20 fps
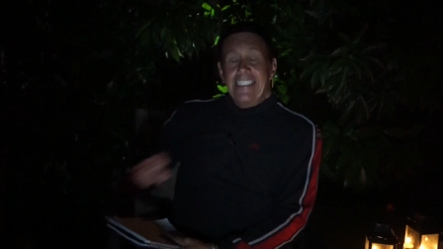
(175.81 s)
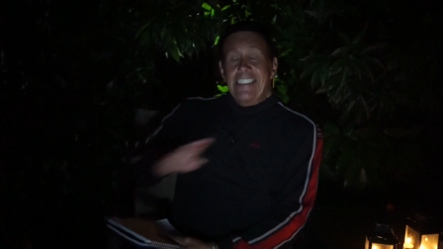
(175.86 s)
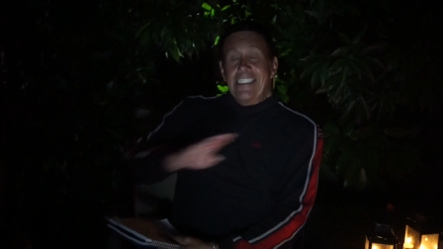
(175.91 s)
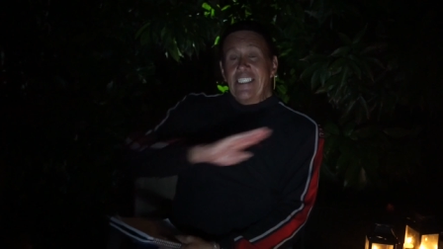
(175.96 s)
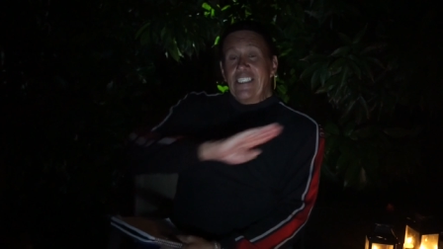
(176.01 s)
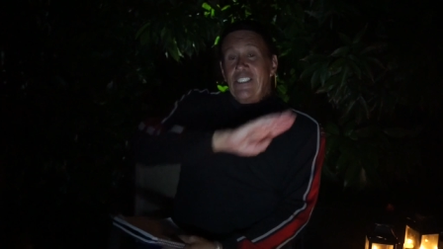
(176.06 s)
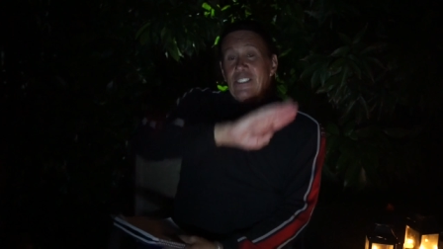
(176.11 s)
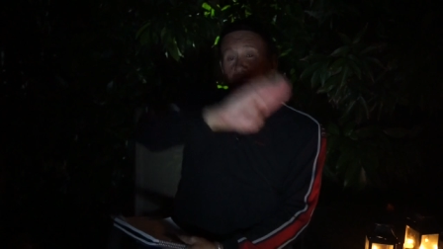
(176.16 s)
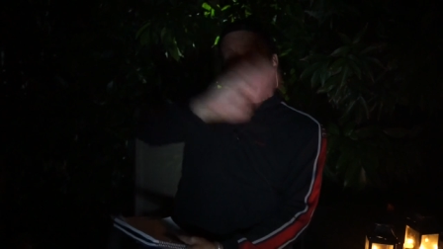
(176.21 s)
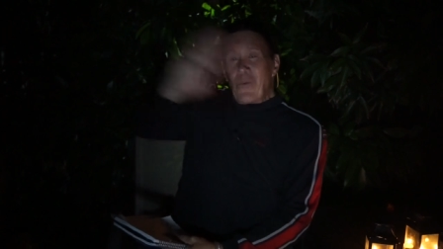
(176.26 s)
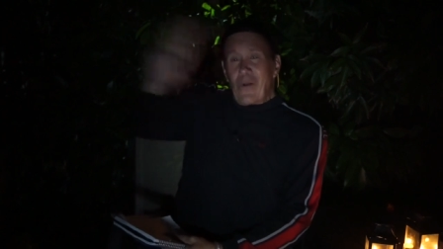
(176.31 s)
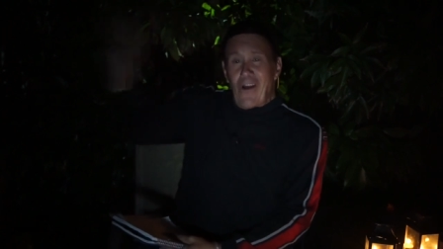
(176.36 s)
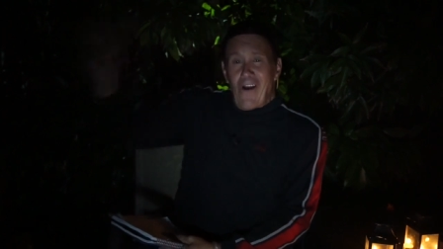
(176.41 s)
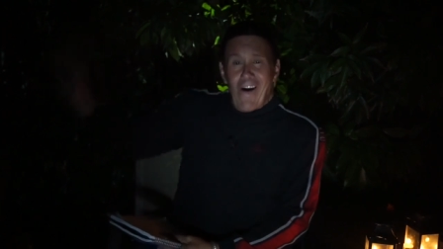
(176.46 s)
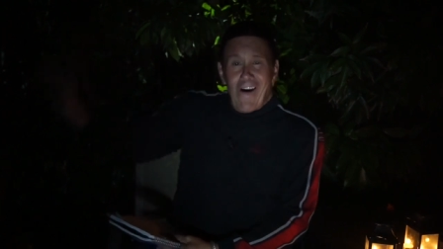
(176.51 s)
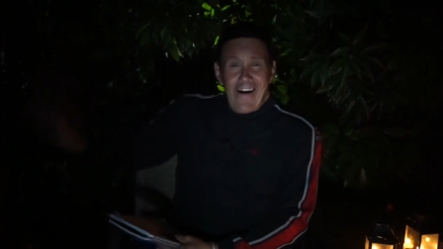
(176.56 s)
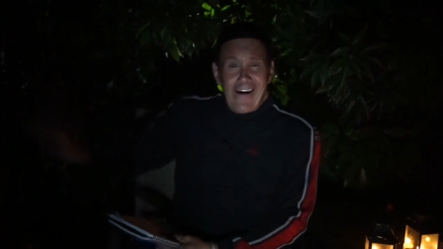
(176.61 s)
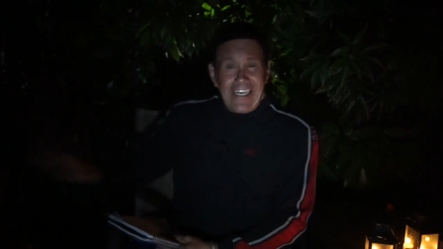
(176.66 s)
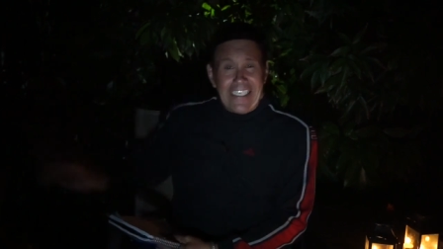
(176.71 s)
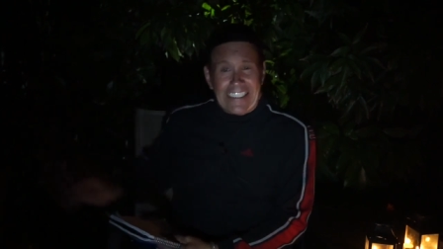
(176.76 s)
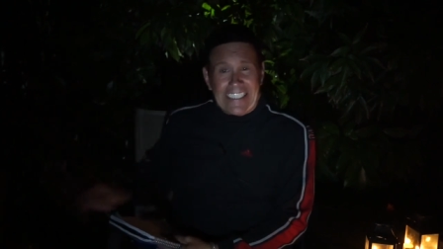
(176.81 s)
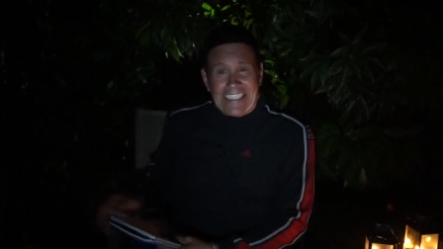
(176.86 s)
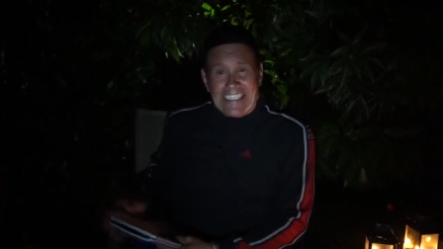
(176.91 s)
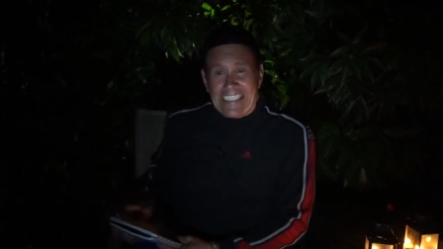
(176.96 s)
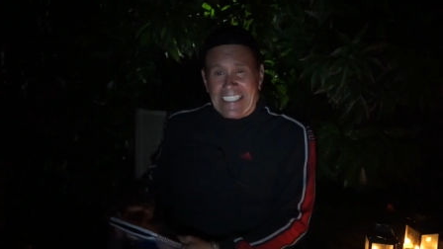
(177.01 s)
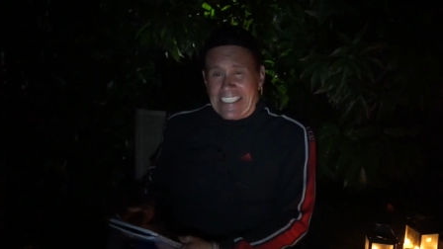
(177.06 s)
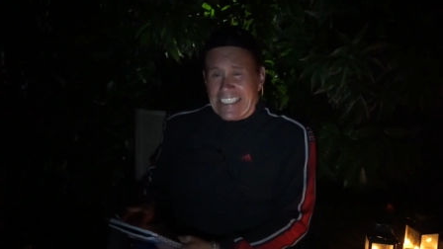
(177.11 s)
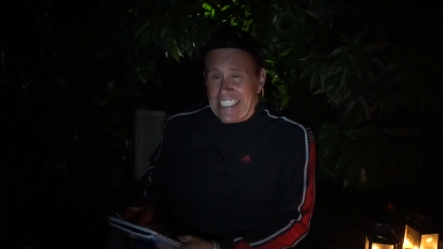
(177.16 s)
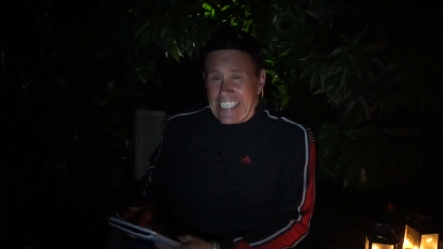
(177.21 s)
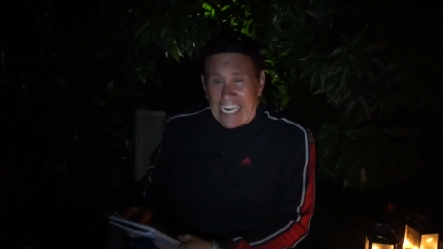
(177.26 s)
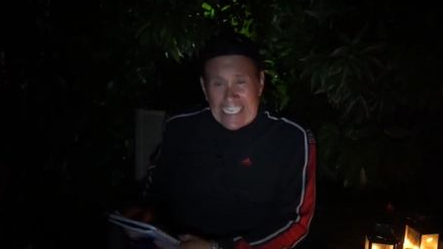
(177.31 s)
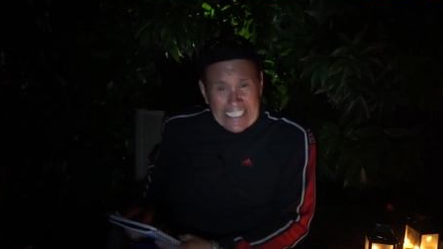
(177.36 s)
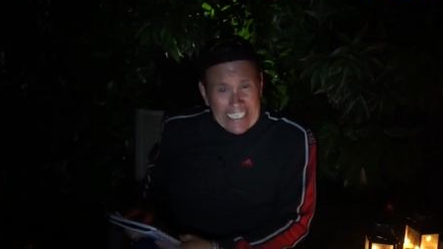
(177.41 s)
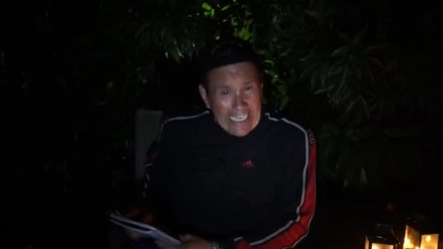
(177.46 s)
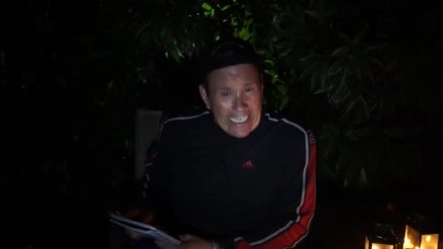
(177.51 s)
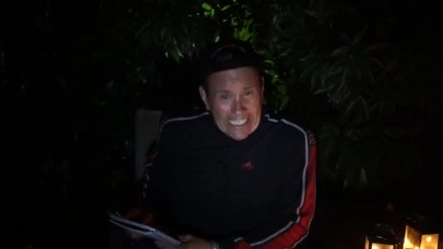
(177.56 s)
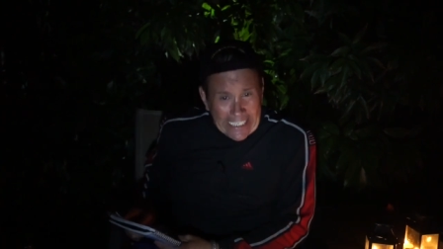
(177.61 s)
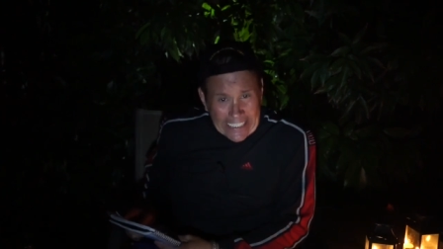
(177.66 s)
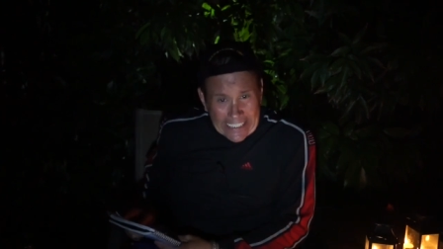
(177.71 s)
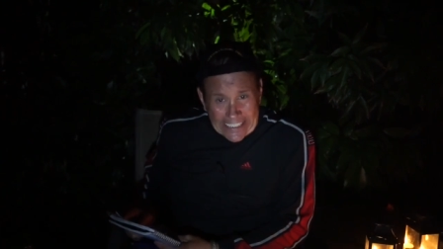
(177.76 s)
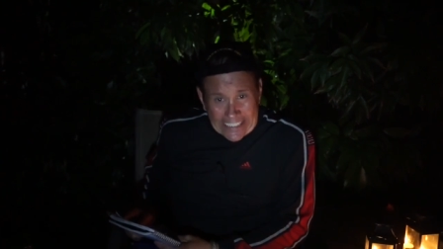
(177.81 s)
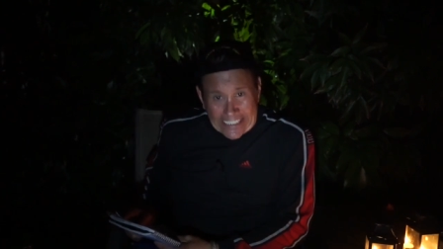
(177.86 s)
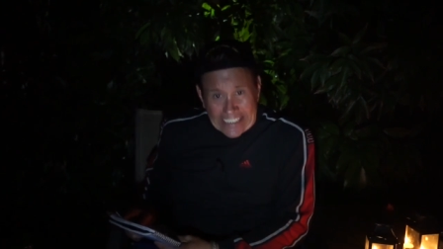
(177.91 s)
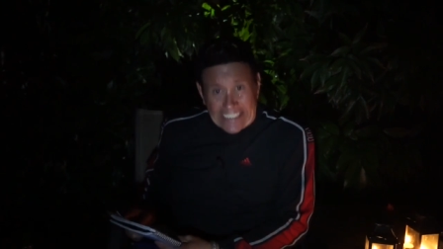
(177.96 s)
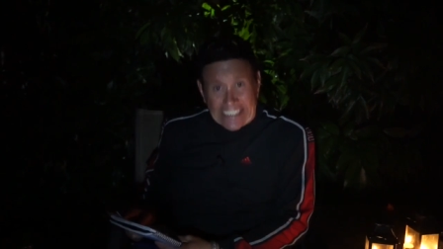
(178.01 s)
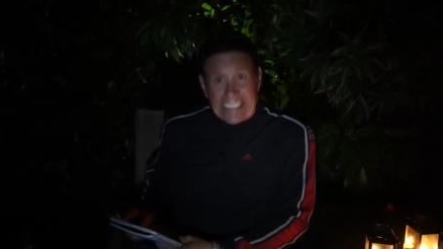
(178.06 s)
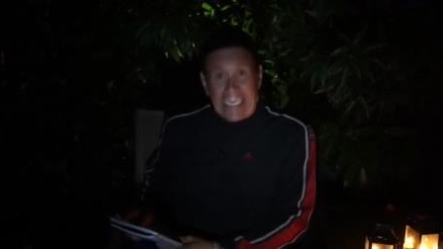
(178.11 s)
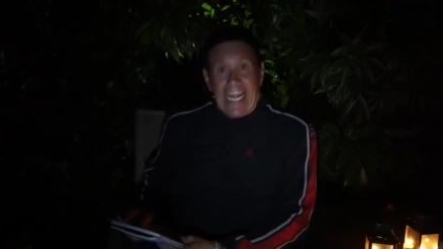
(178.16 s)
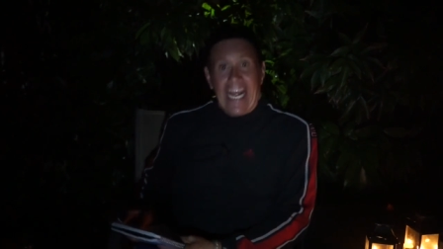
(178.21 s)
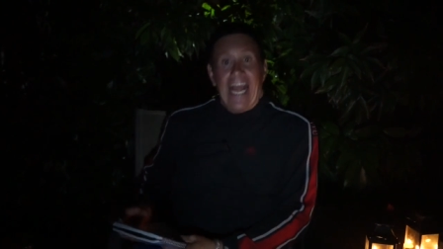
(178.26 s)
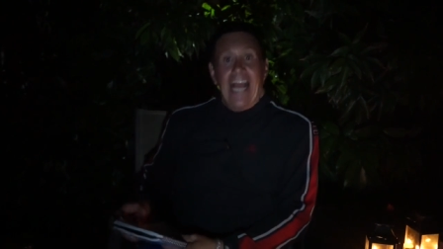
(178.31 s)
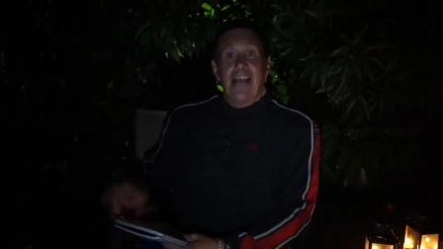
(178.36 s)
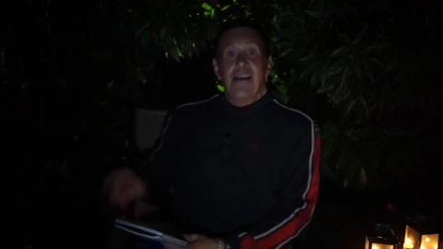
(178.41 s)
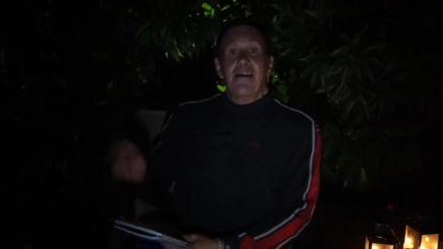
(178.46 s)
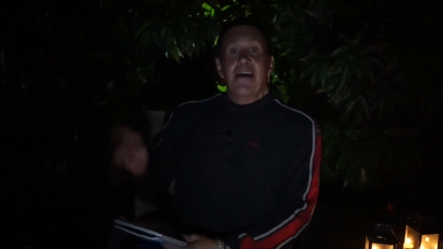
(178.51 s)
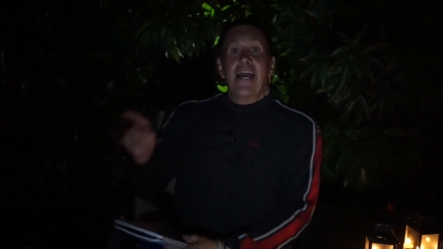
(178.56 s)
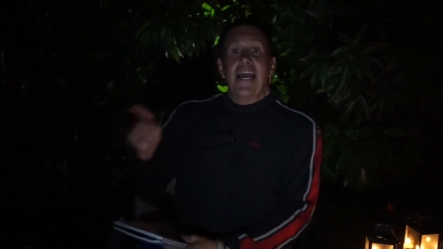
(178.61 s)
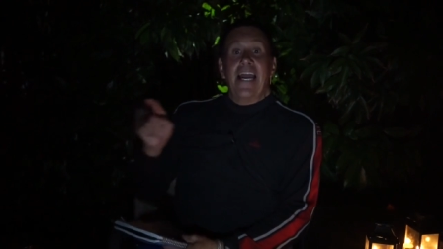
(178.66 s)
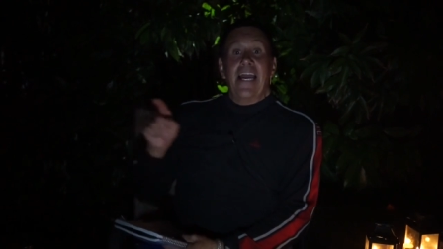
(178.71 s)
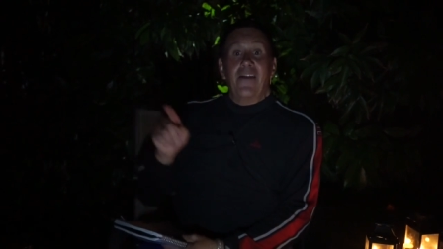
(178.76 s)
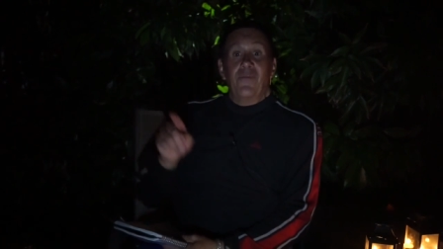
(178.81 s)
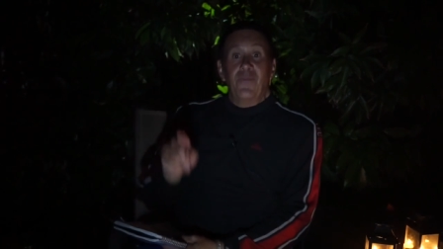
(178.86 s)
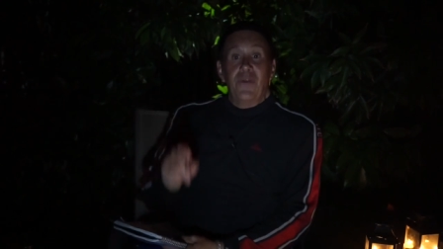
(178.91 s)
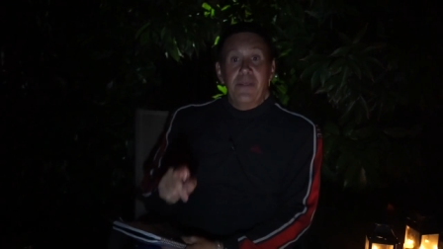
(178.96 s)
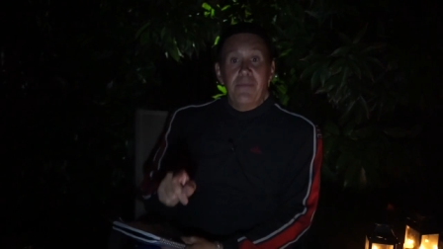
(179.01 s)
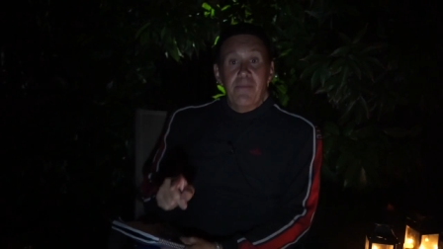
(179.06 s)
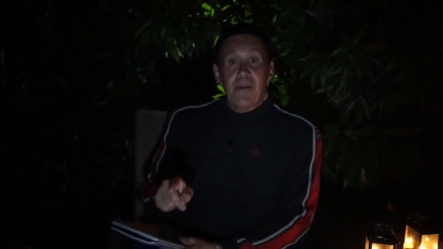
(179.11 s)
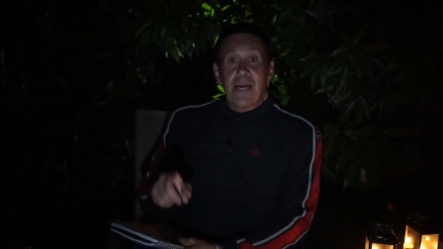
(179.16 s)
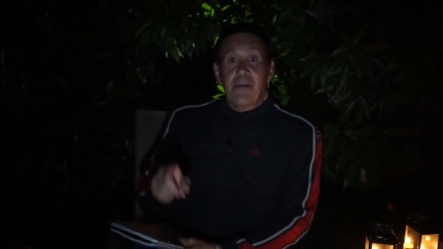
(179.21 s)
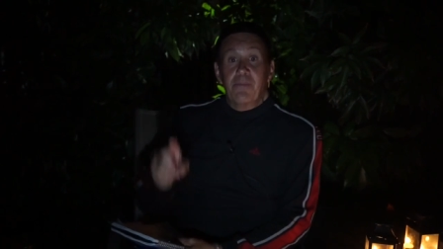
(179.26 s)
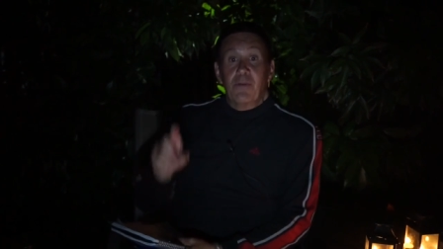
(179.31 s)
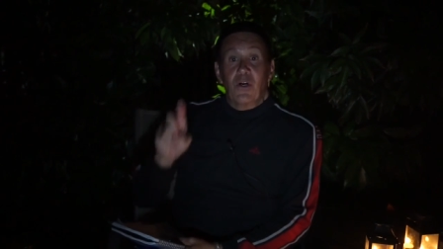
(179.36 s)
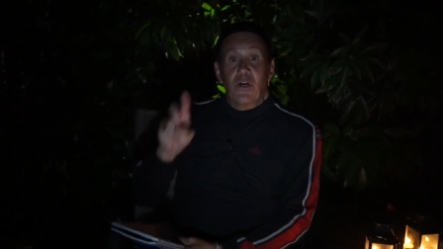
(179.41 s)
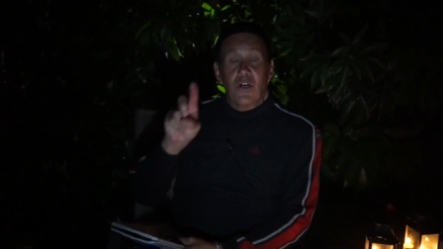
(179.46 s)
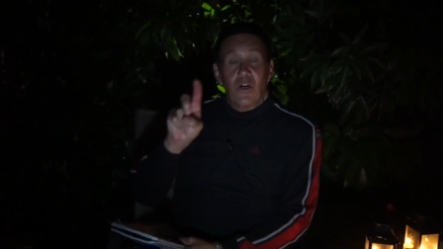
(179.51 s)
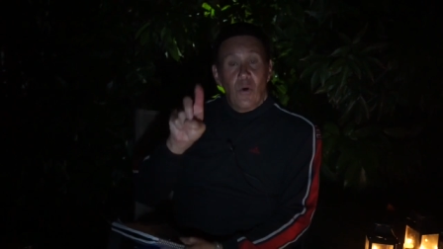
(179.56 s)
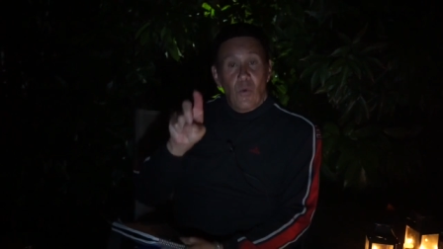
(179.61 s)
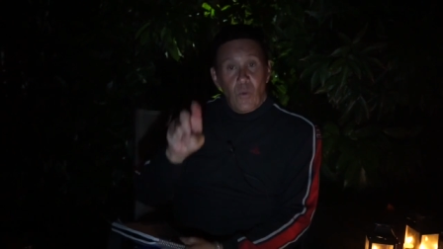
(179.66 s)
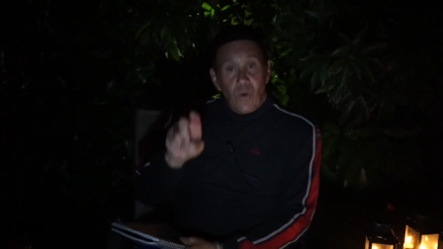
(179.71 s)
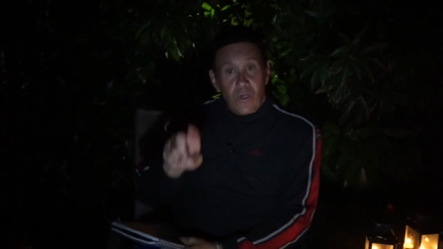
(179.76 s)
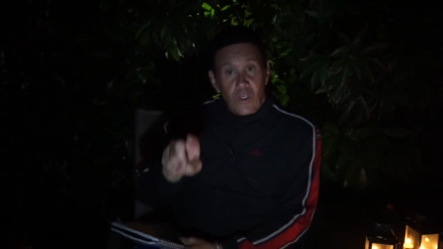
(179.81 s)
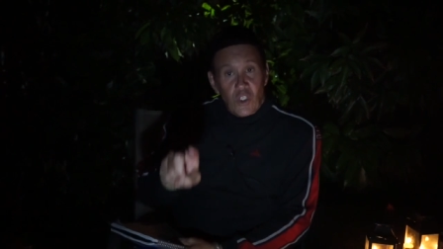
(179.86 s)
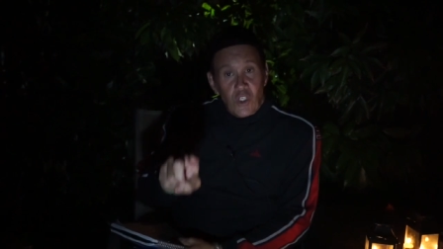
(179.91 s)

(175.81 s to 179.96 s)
so long, suckers! And remember, we're